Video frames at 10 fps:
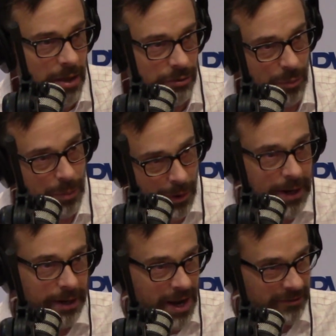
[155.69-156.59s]
So
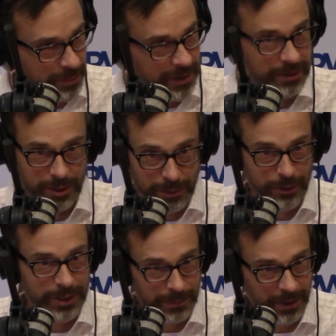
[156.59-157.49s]
Brian and I have been at
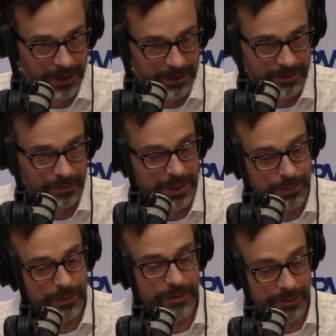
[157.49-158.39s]
community meetings, and
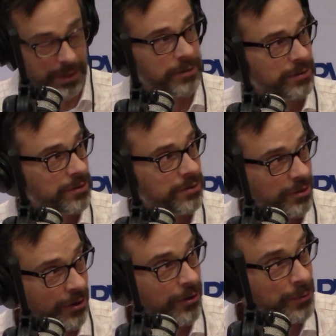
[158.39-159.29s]
people, the biggest
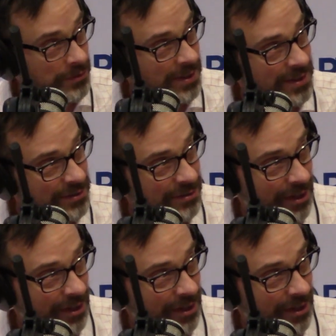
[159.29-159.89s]
concern with these,